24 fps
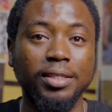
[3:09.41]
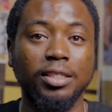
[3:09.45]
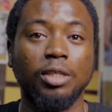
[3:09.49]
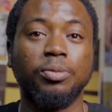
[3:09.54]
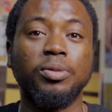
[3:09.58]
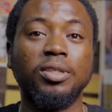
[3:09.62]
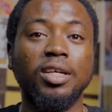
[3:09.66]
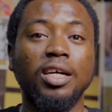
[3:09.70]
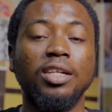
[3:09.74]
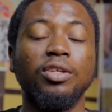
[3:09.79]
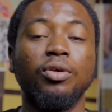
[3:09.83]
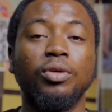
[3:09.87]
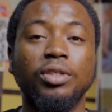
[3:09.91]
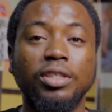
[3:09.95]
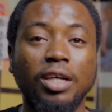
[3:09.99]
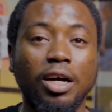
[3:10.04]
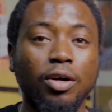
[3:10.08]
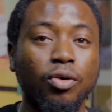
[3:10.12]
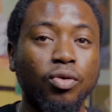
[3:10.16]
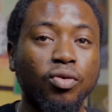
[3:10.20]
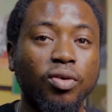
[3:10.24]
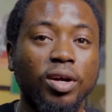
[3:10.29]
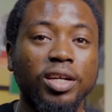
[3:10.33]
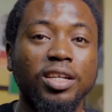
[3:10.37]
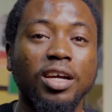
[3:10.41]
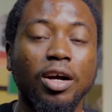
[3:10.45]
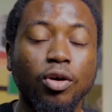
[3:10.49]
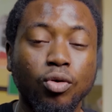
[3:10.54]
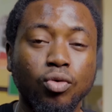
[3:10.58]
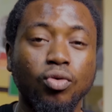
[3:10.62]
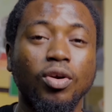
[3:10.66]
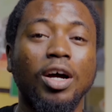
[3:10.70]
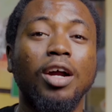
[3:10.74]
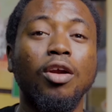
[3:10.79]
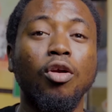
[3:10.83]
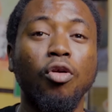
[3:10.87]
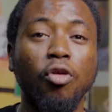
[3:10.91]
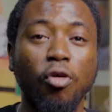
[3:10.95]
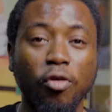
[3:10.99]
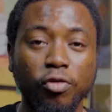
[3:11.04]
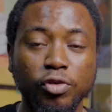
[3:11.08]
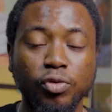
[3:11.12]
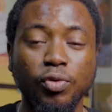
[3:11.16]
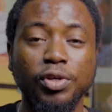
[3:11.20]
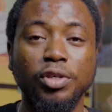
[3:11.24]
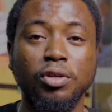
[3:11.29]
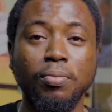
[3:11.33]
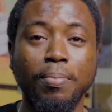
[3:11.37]
especially on the Acura loves
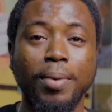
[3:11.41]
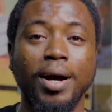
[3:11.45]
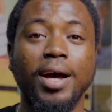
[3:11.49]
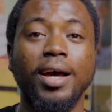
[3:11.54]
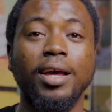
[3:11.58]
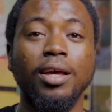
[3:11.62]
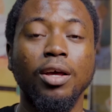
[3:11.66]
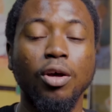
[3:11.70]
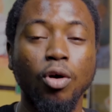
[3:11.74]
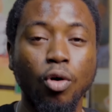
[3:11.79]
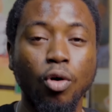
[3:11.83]
when you buy